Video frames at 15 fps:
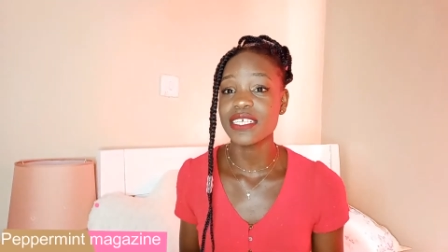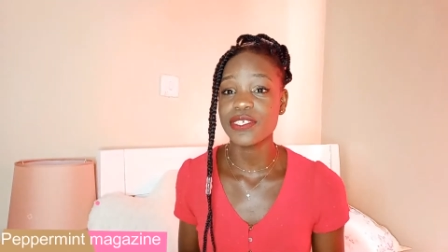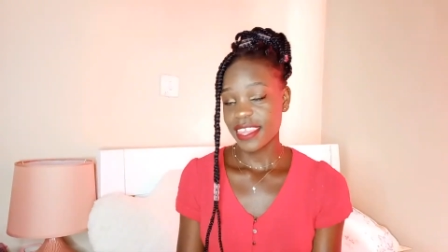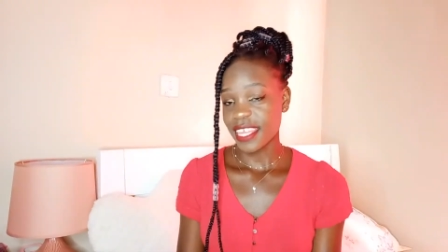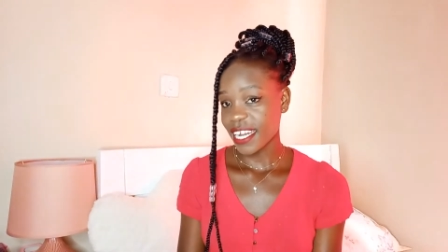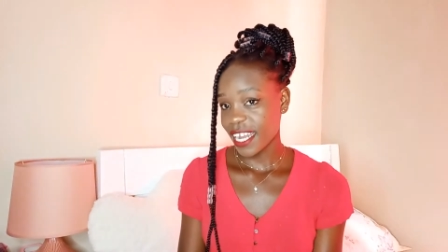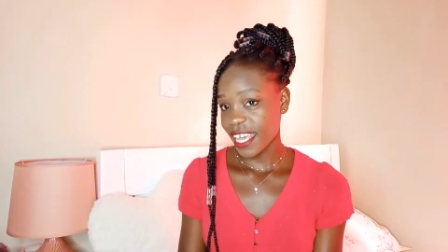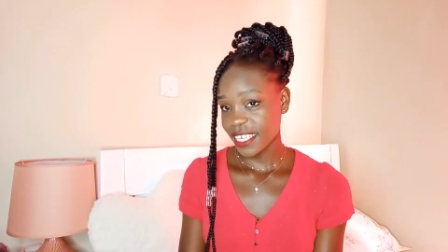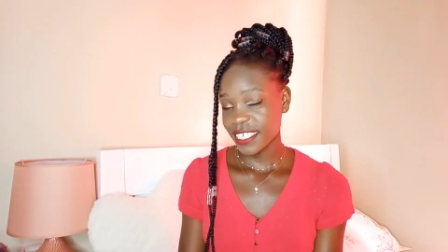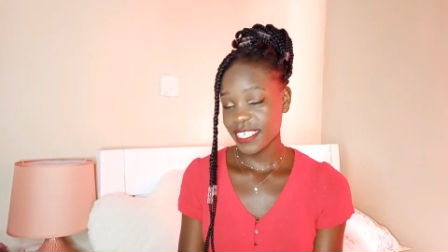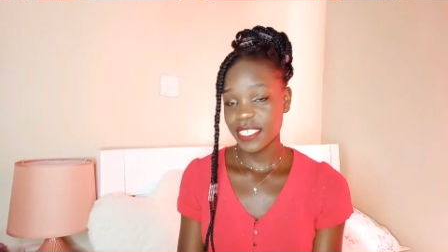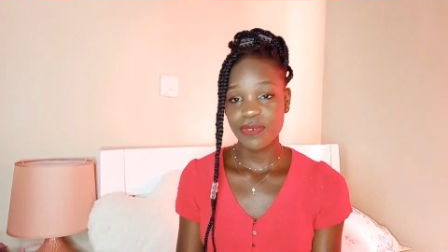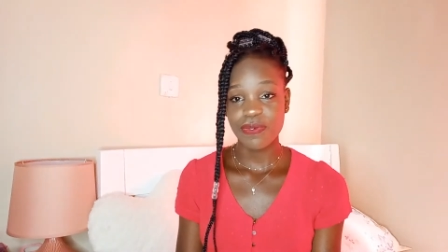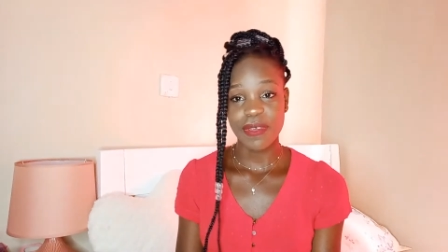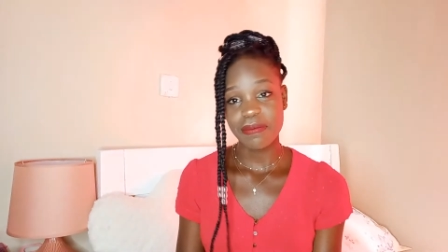The
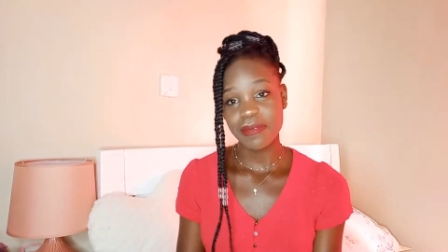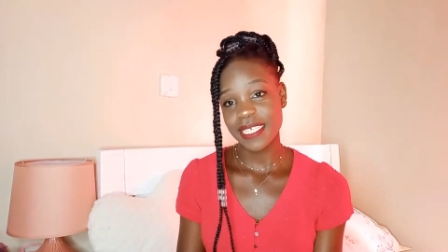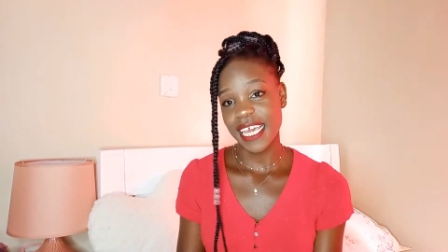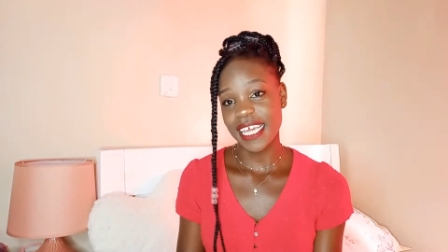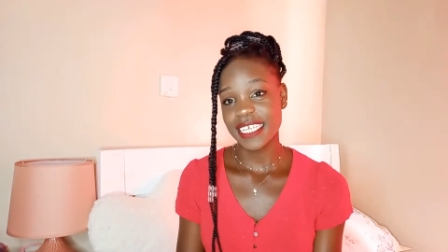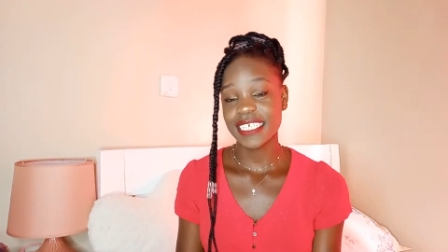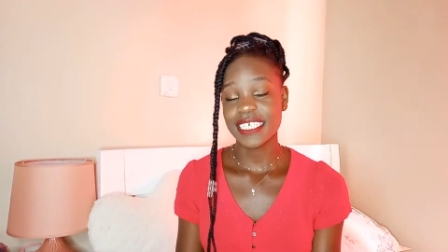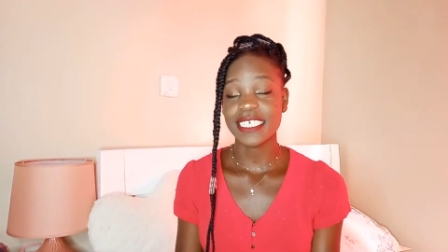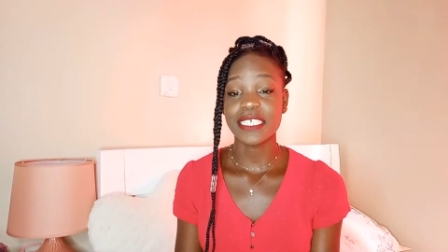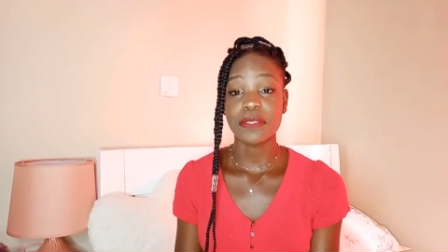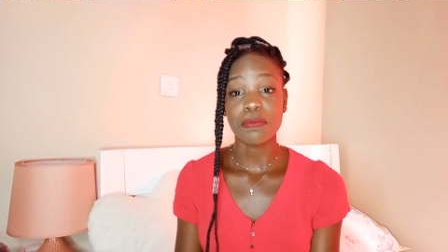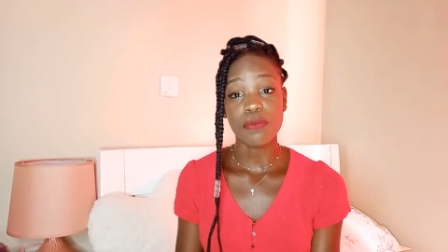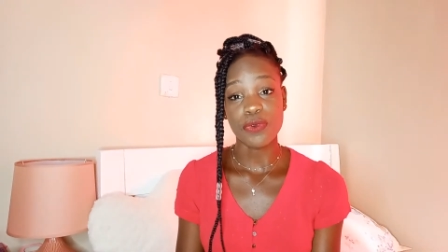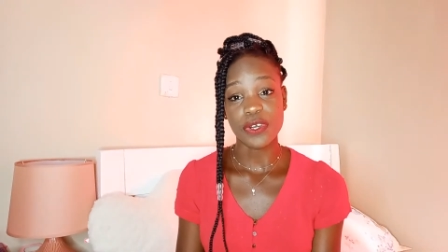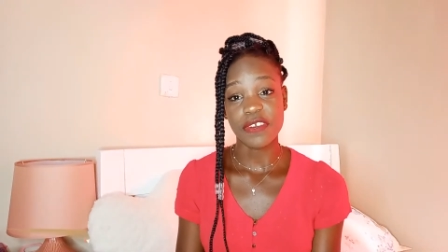next website is
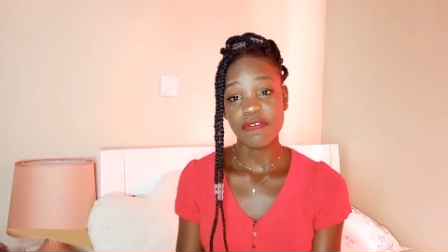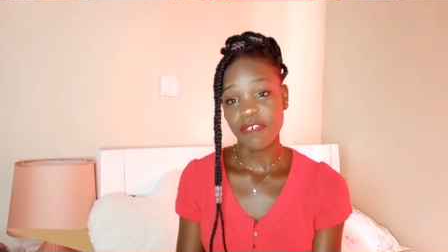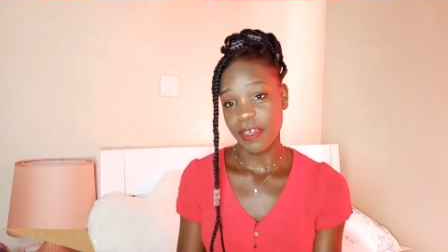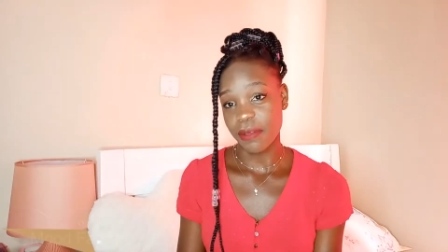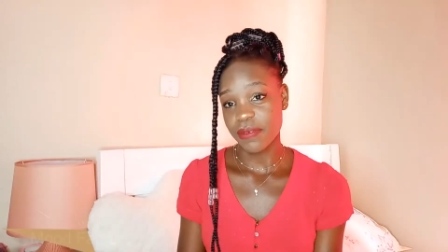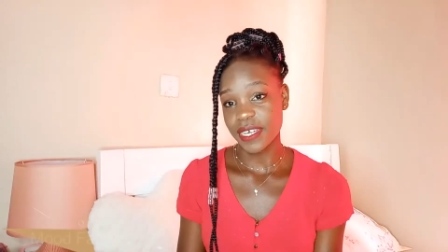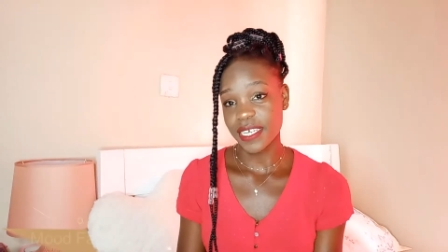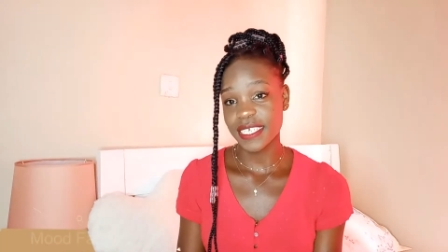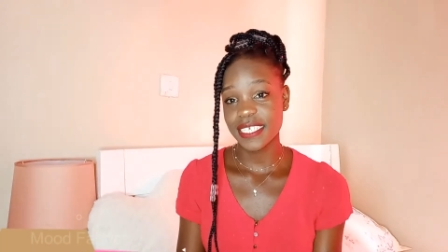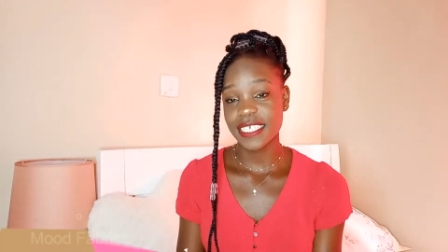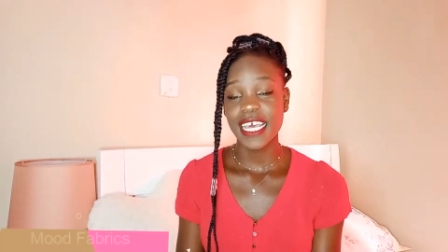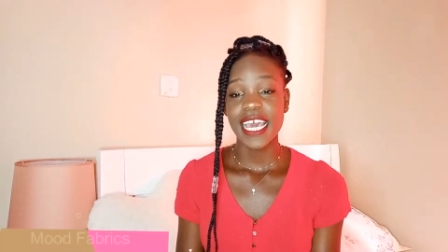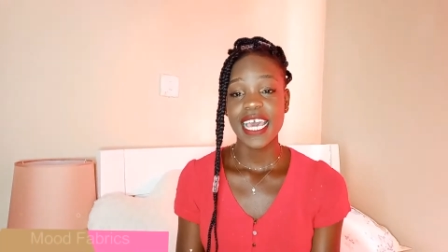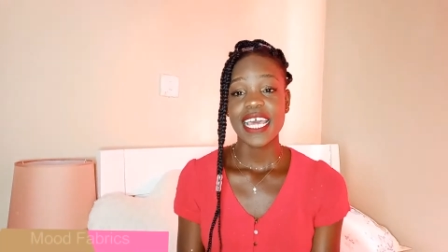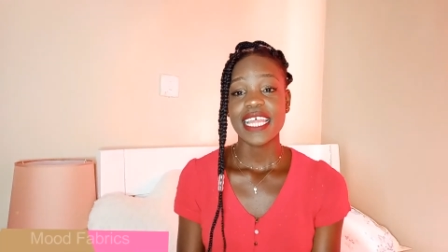Mood Fabrics.
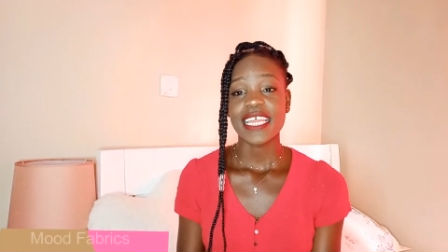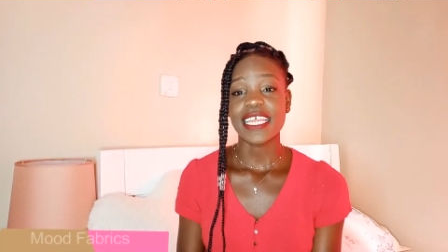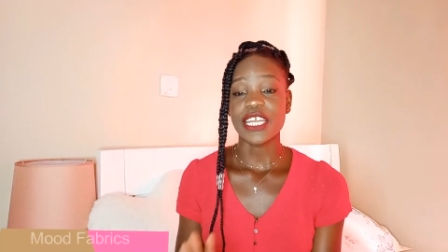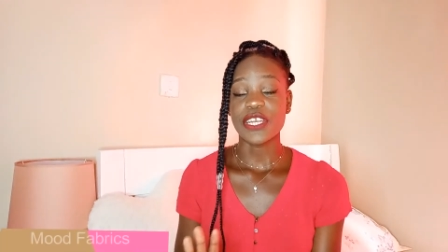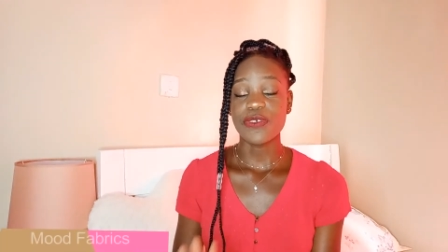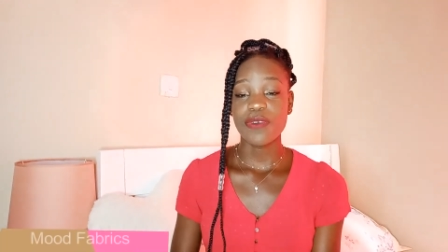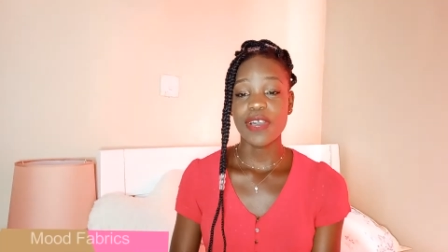They do